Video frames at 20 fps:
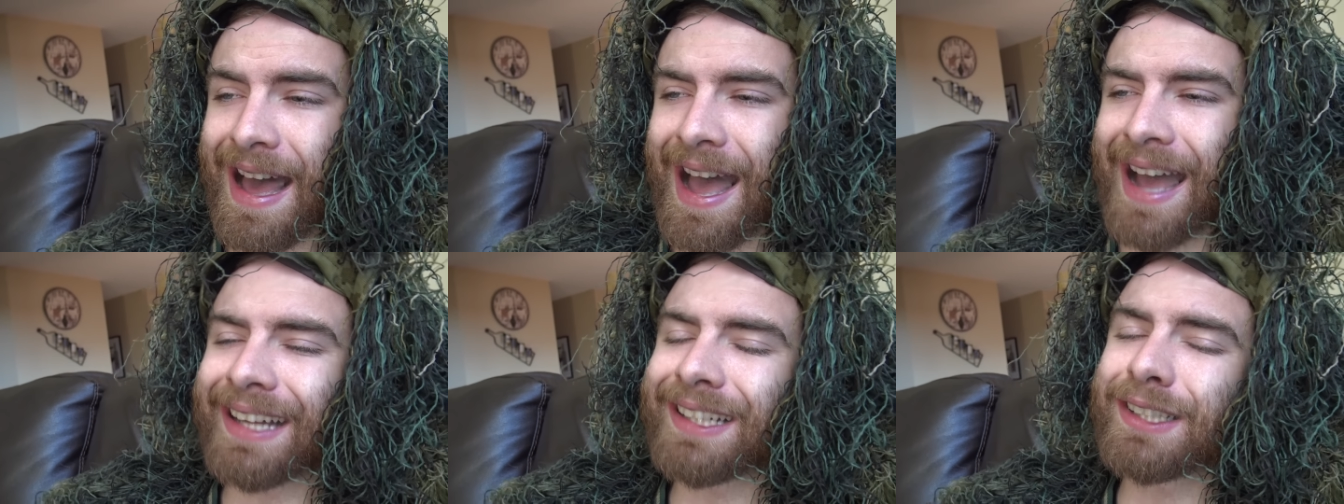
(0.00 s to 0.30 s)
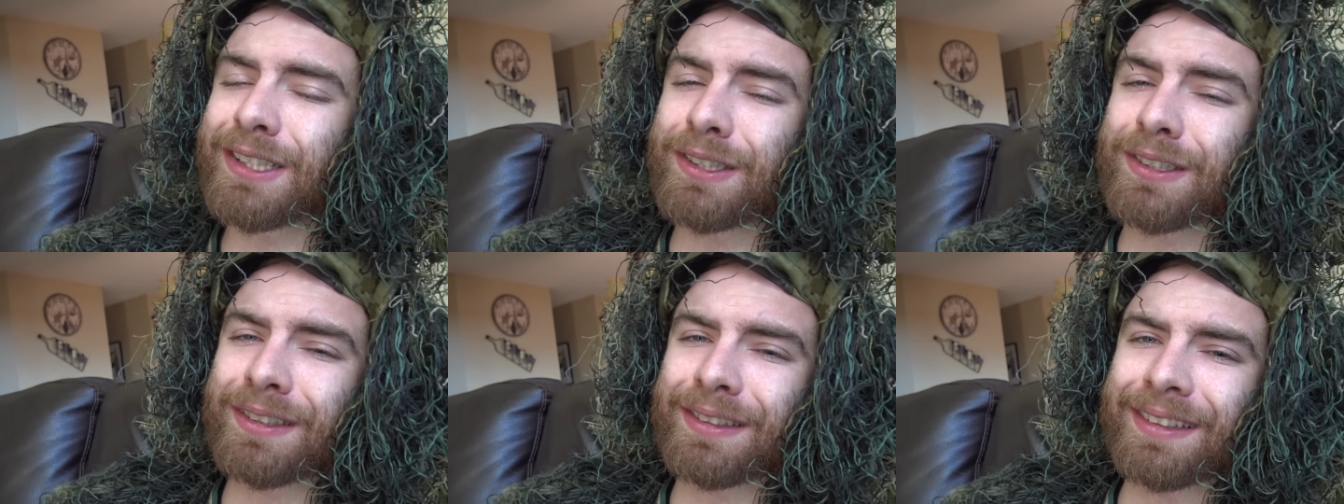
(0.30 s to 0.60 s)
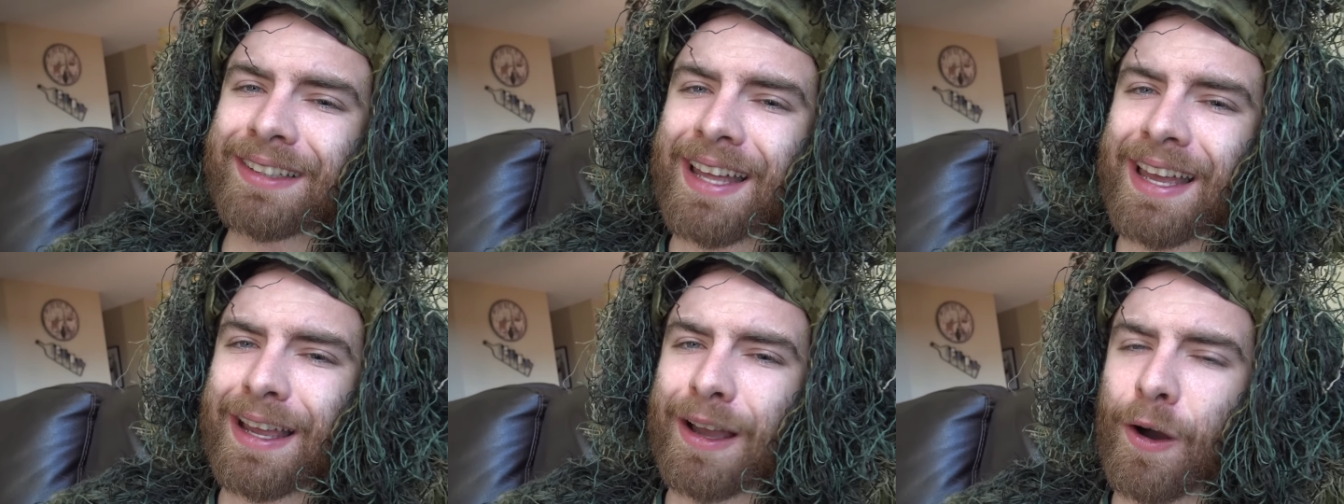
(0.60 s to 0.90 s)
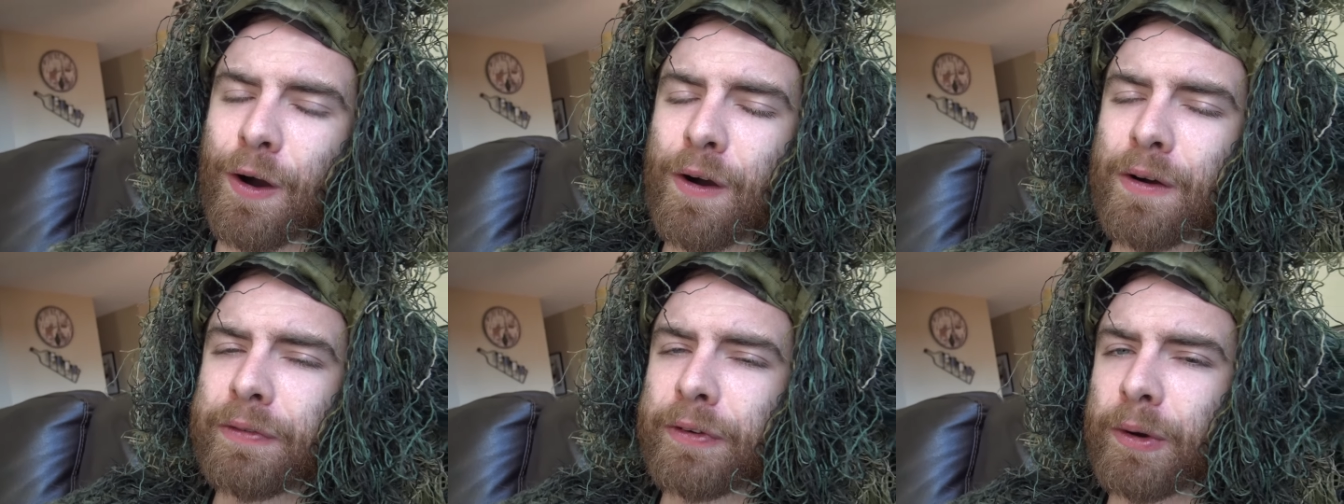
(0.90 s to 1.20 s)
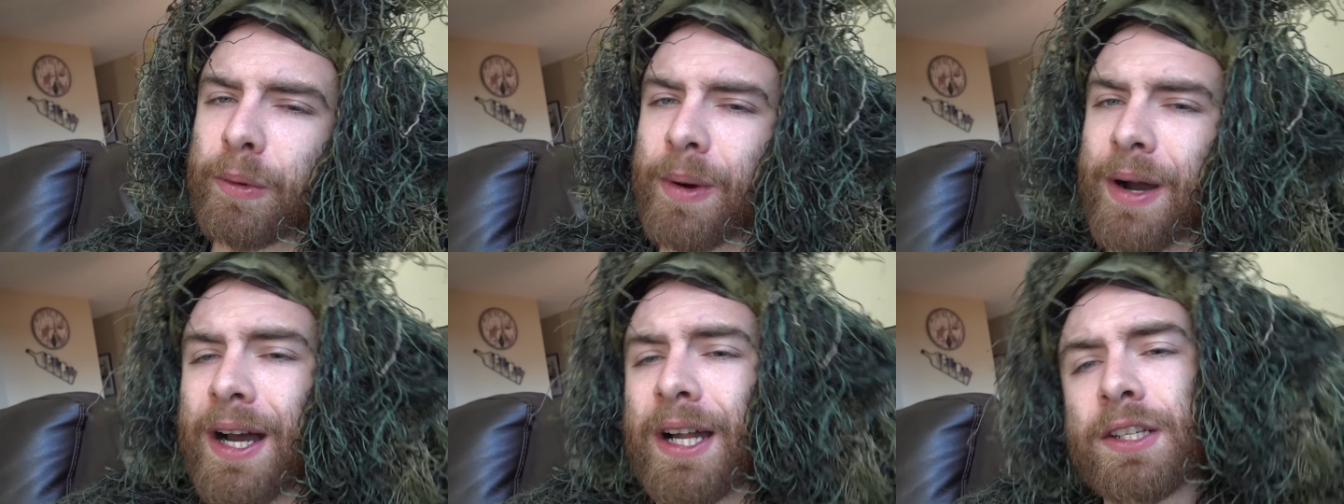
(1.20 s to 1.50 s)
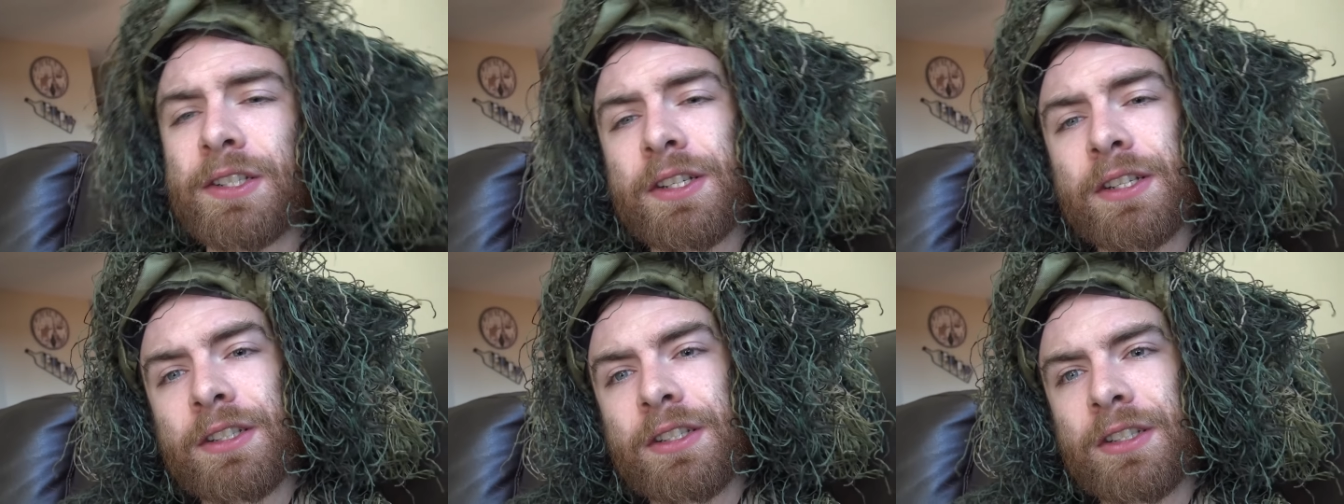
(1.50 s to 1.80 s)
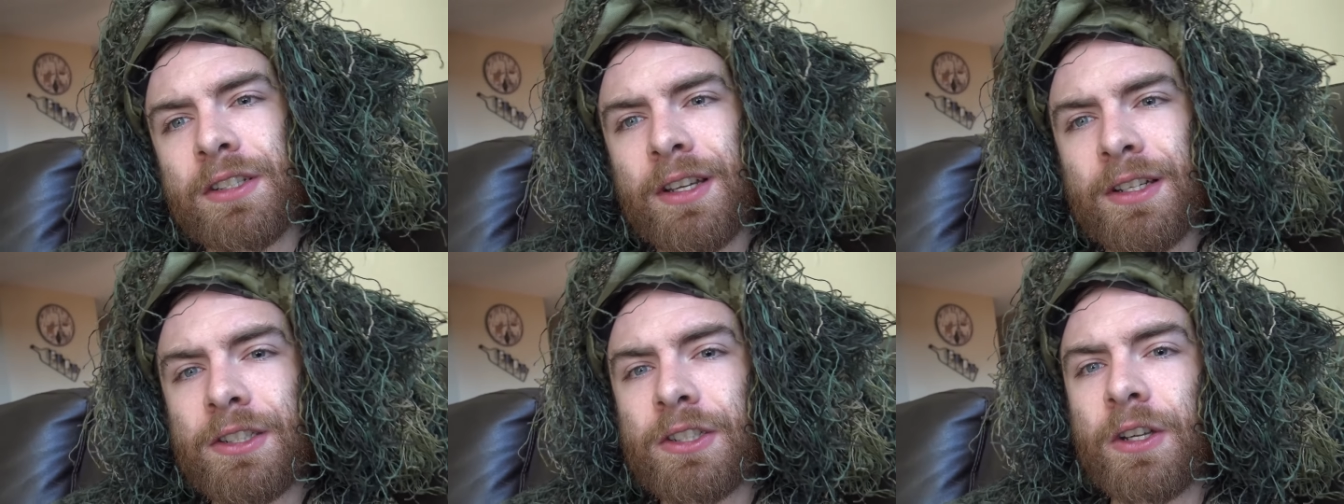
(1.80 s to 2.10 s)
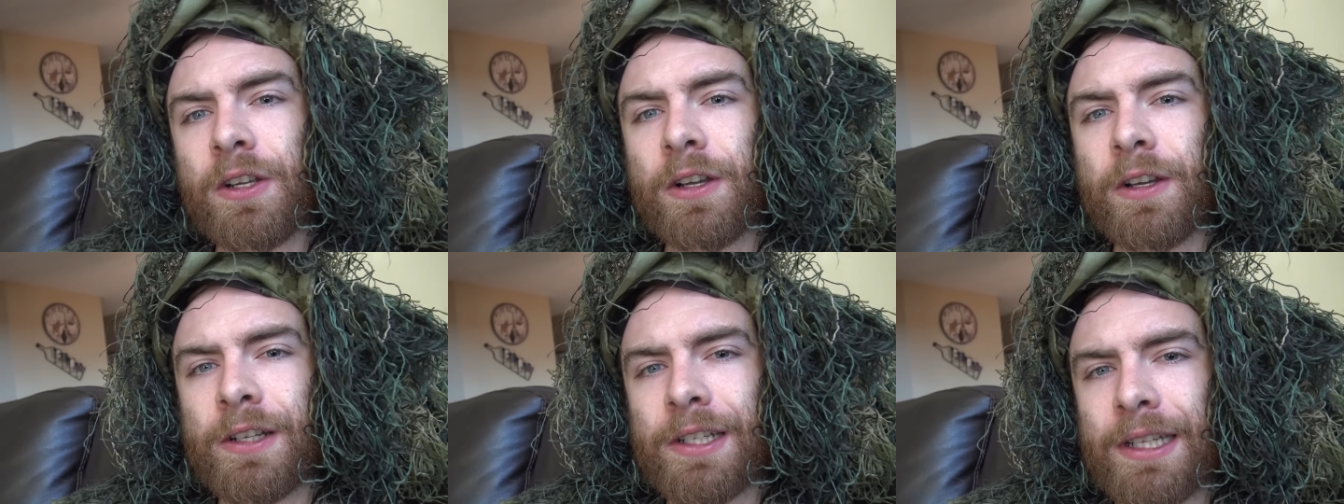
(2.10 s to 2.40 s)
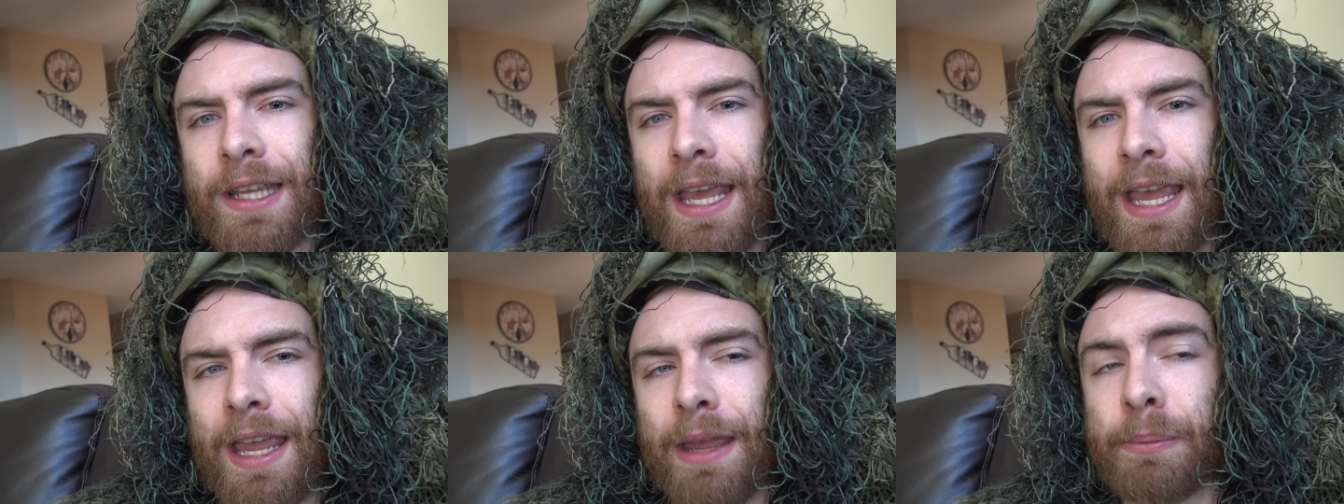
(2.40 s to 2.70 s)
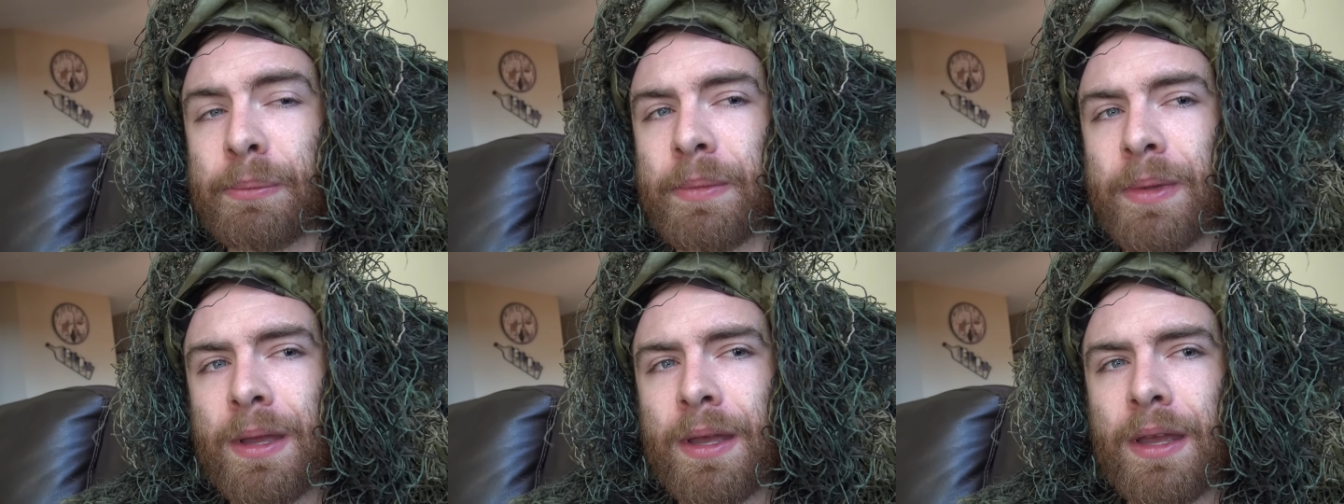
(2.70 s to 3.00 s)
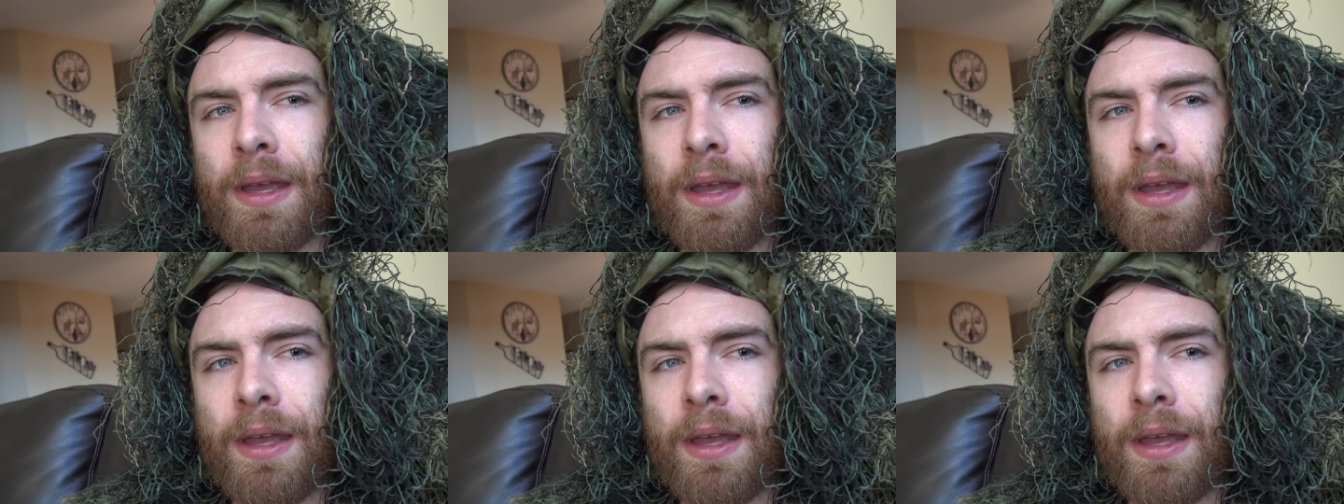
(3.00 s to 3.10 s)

I just like Overwatch is such a good game